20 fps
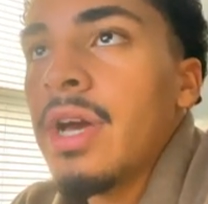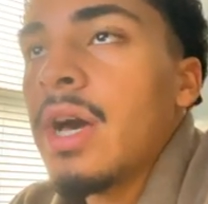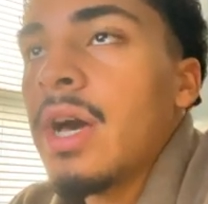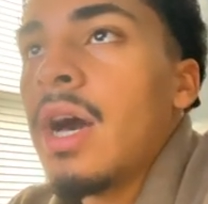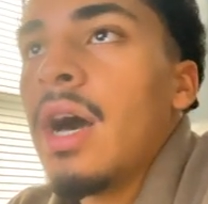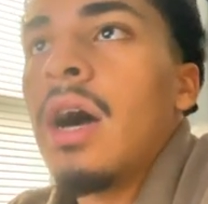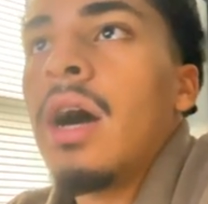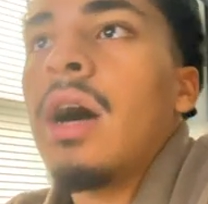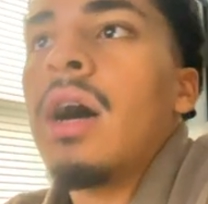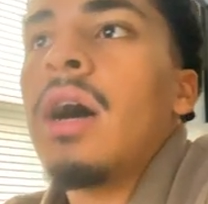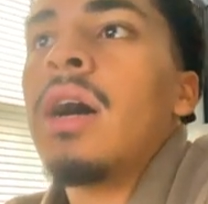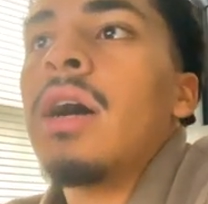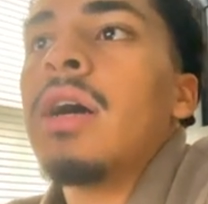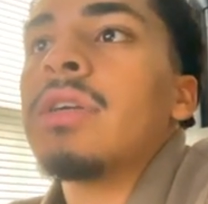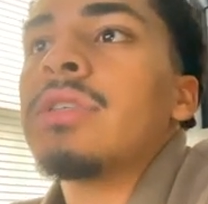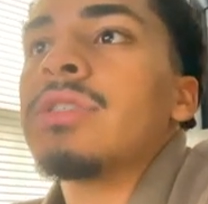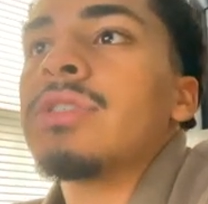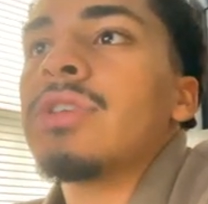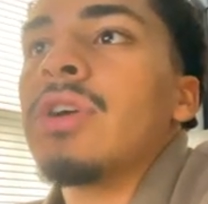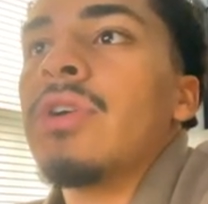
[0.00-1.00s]

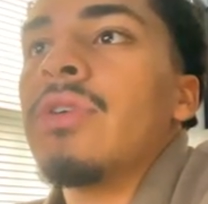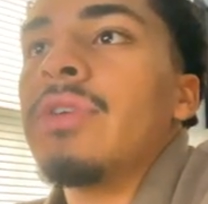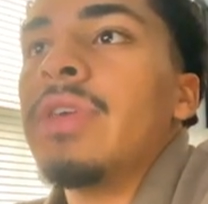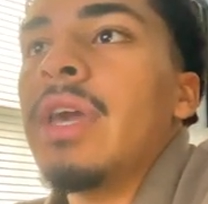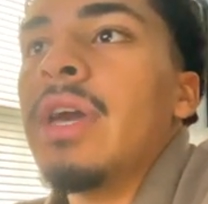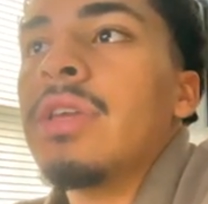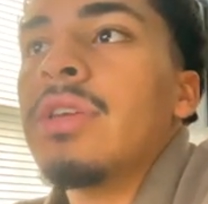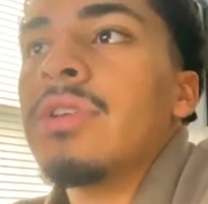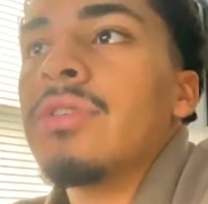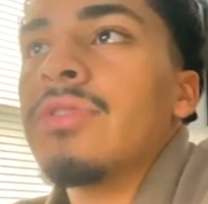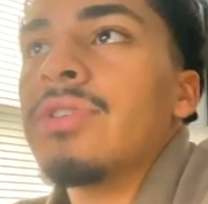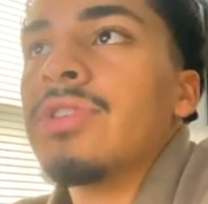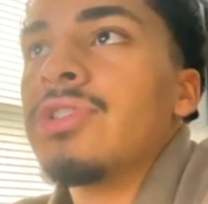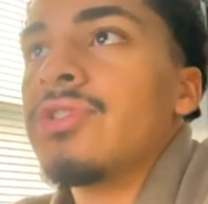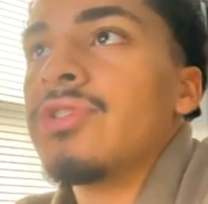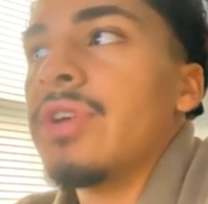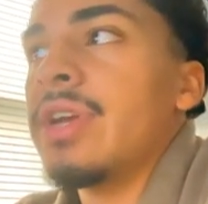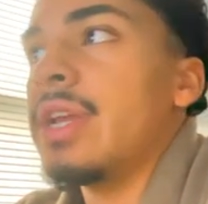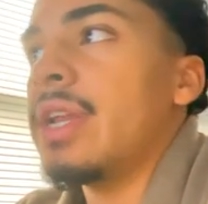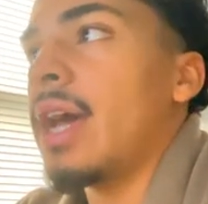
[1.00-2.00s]
So yeah, you know, this
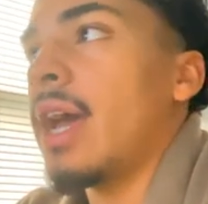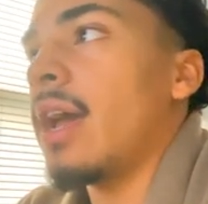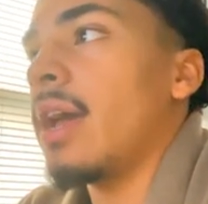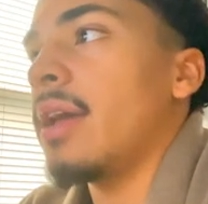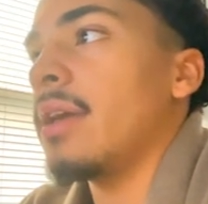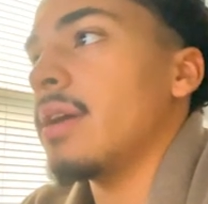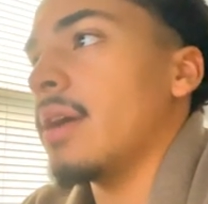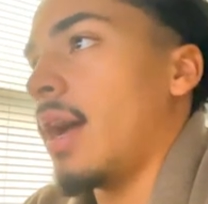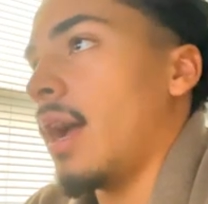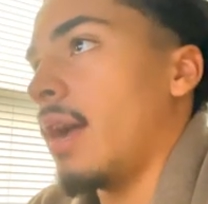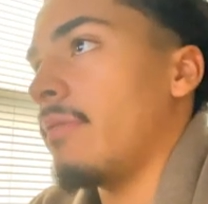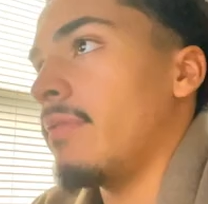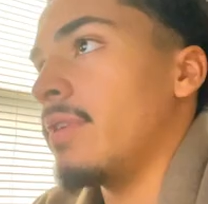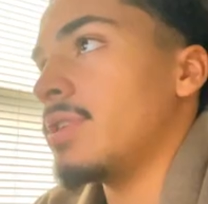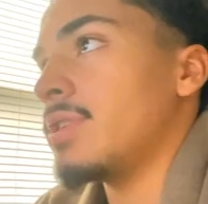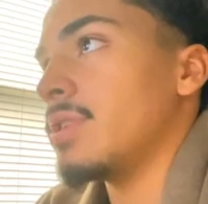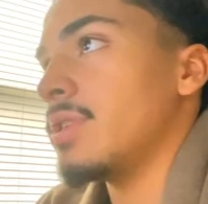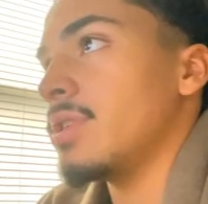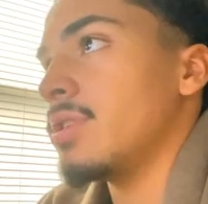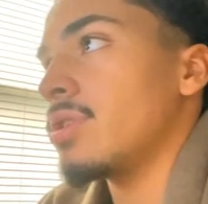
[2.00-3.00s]
trade, I
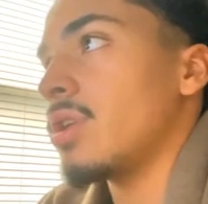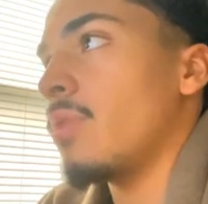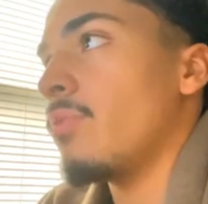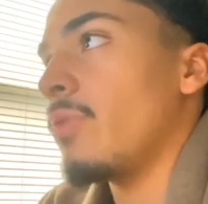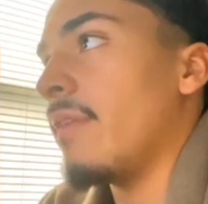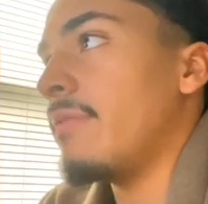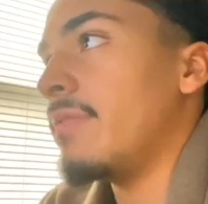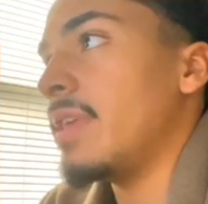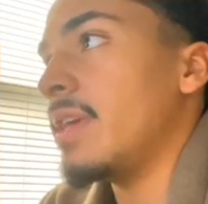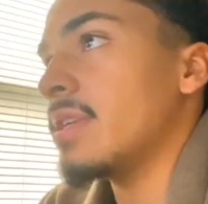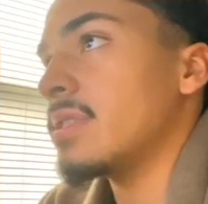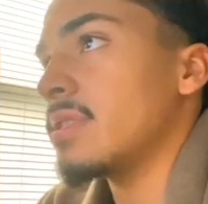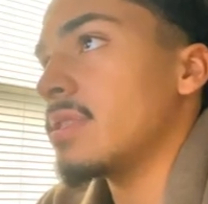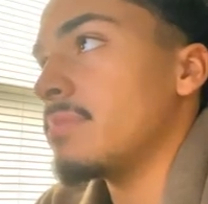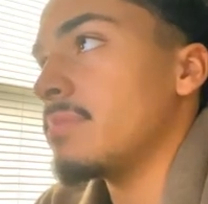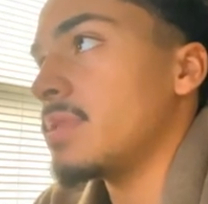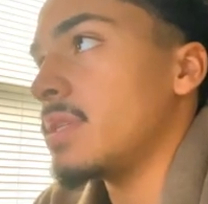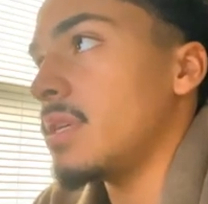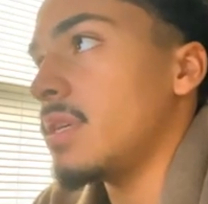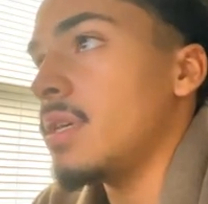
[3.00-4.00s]
originally thought we have the
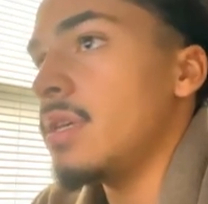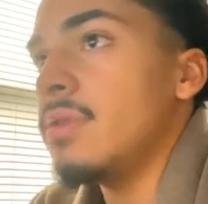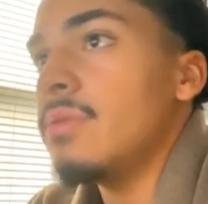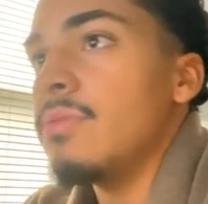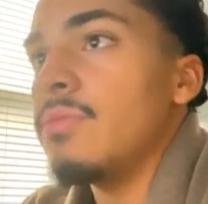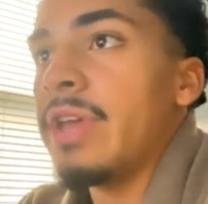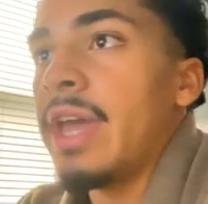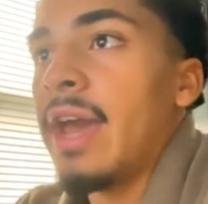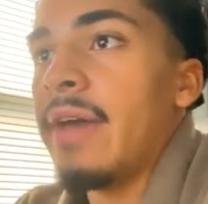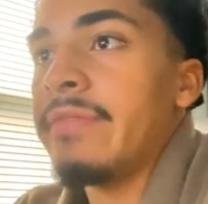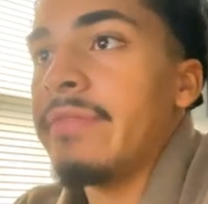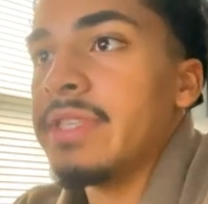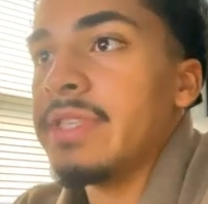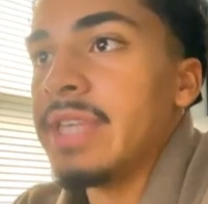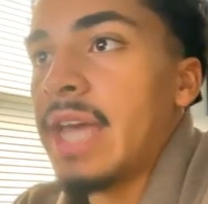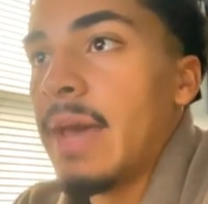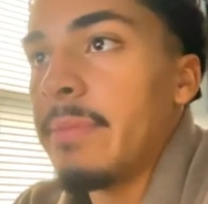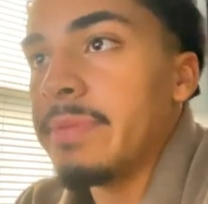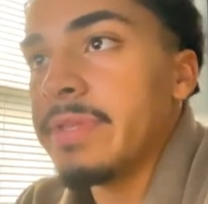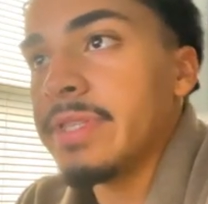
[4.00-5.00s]
SMT. We have the
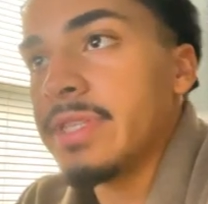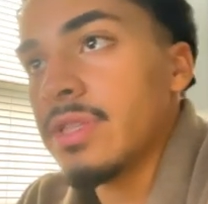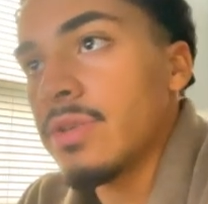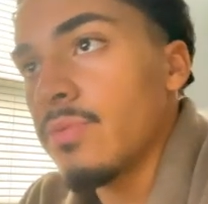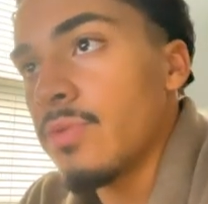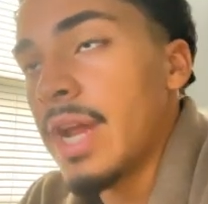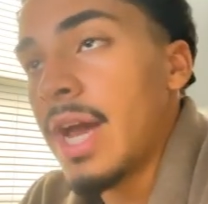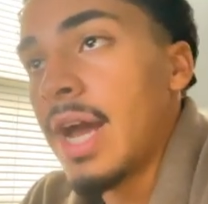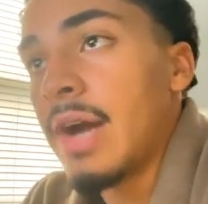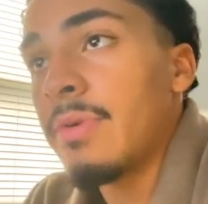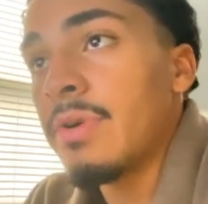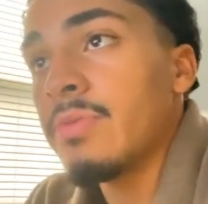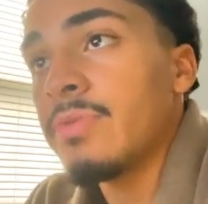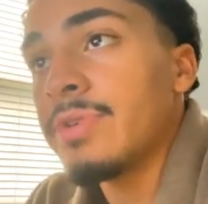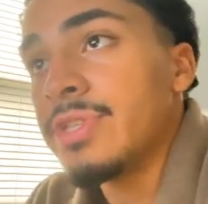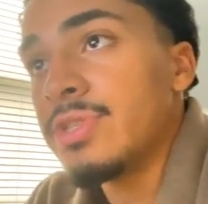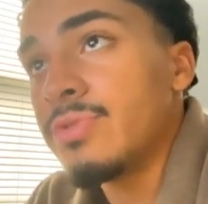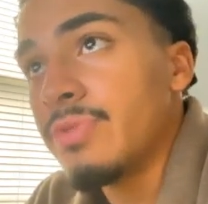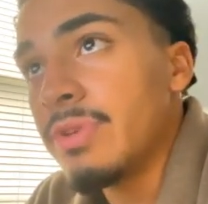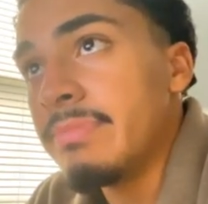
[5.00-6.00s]
tap into the 1 hour. We
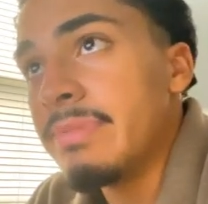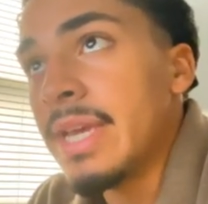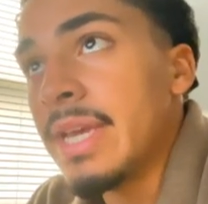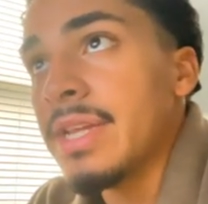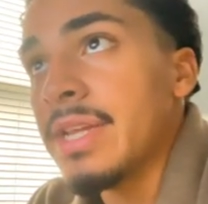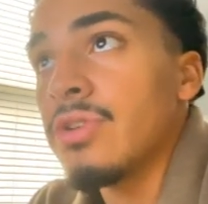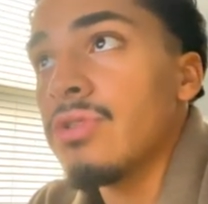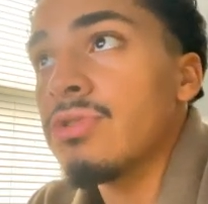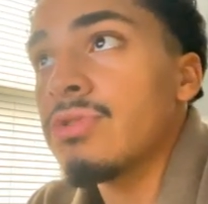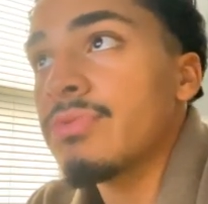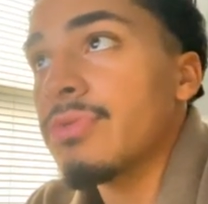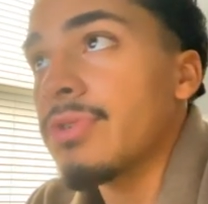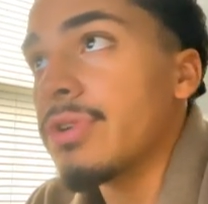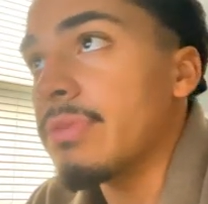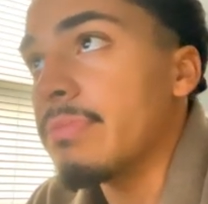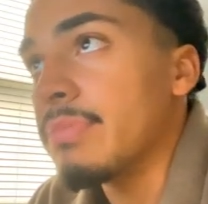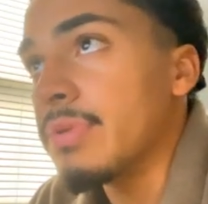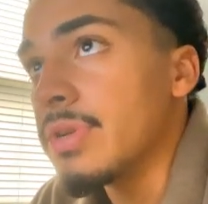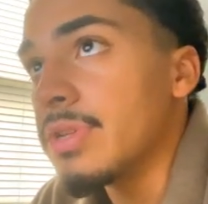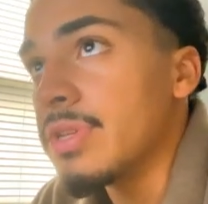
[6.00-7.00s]
sweep data lows. We're in a
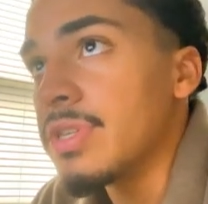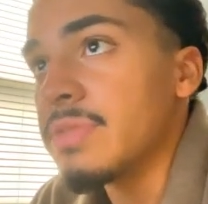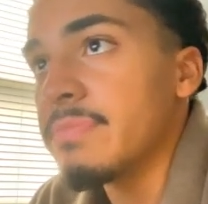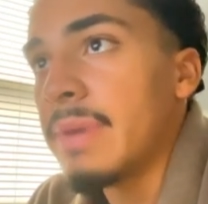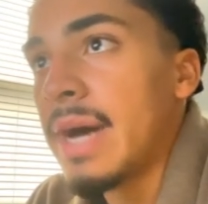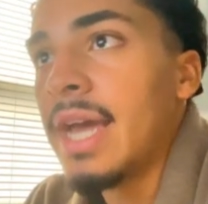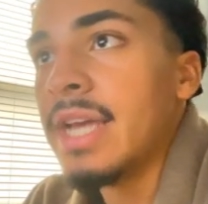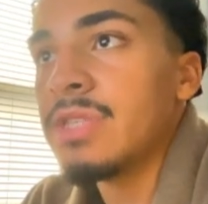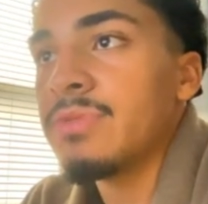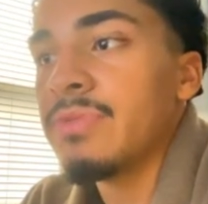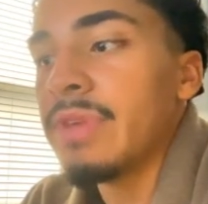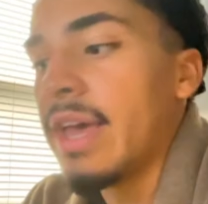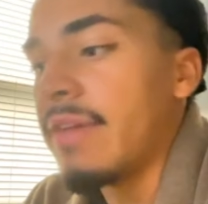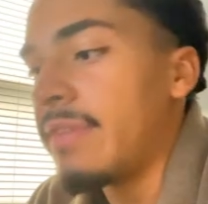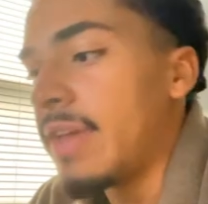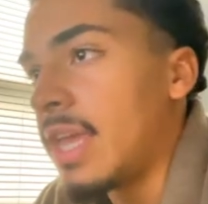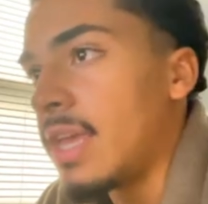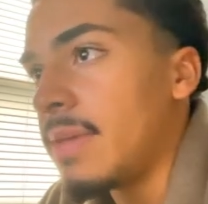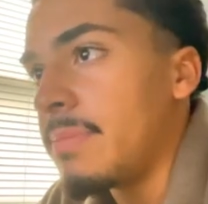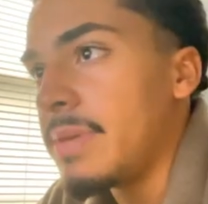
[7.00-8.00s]
bullish bias. We have
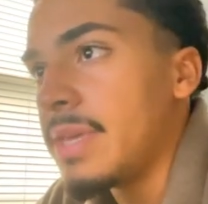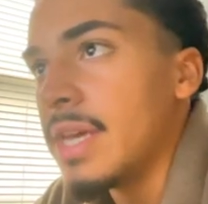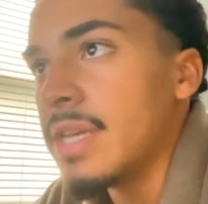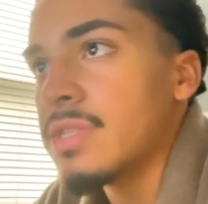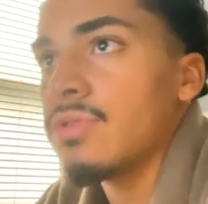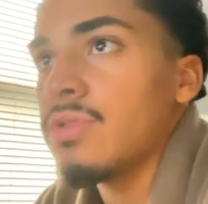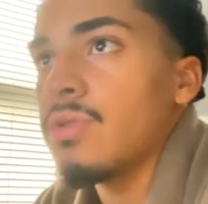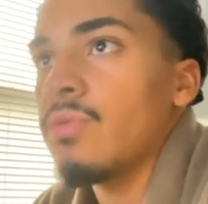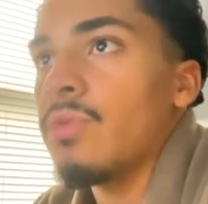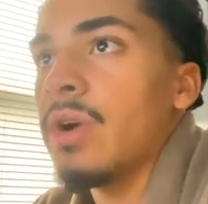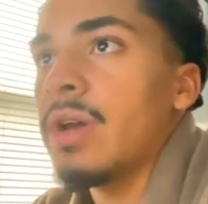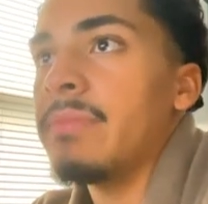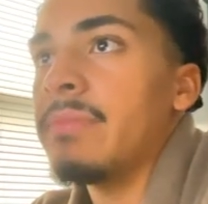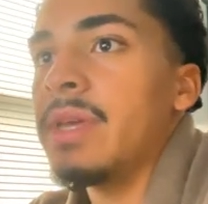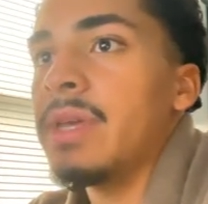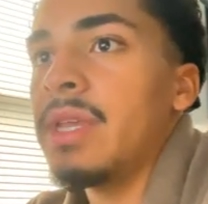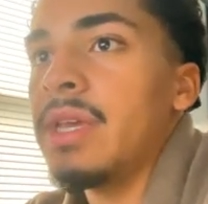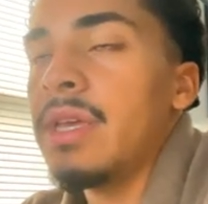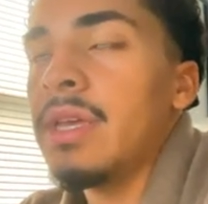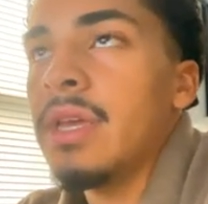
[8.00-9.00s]
ABS on the 1
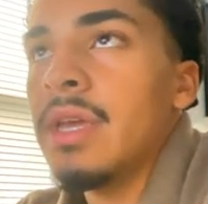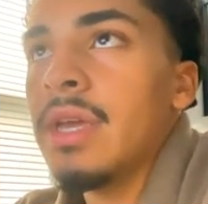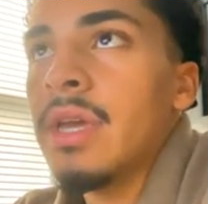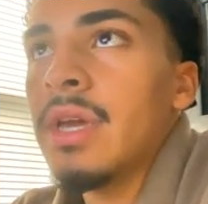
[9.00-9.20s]
minute.